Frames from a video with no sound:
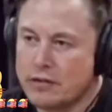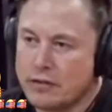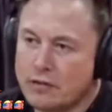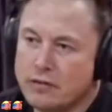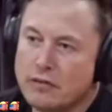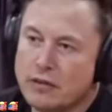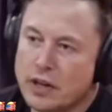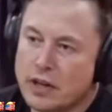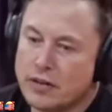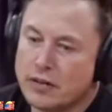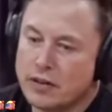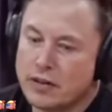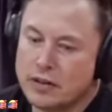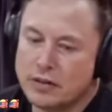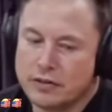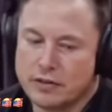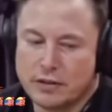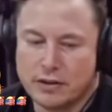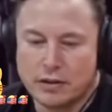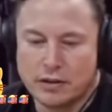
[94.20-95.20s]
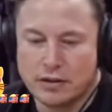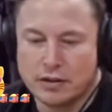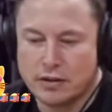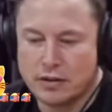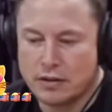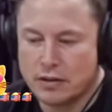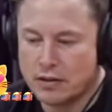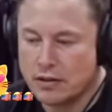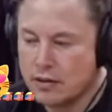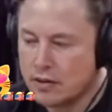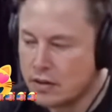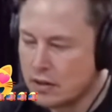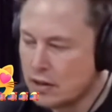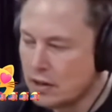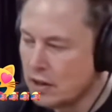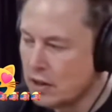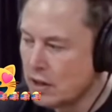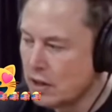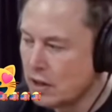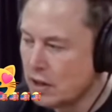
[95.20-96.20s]
You know, there's
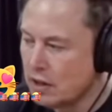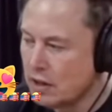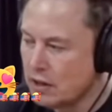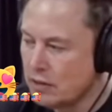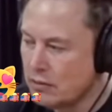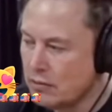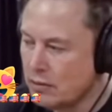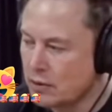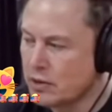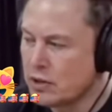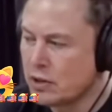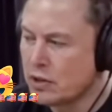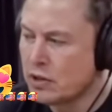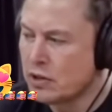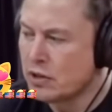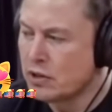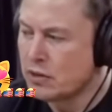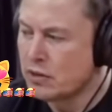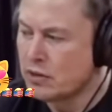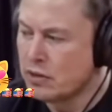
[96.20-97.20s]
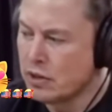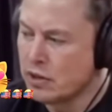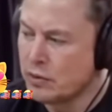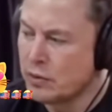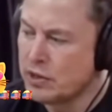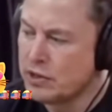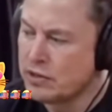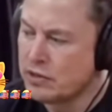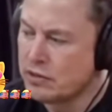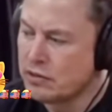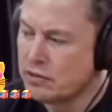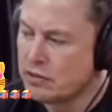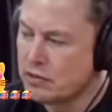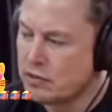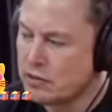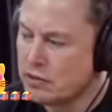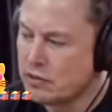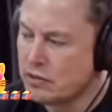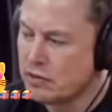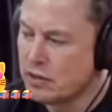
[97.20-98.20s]
for sure in
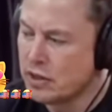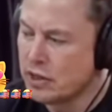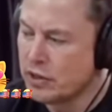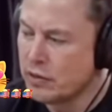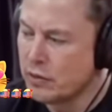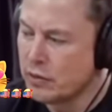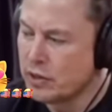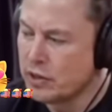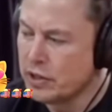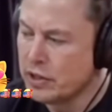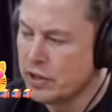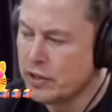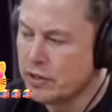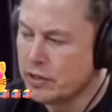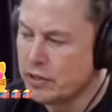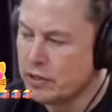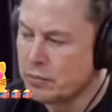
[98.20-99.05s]
recent like years,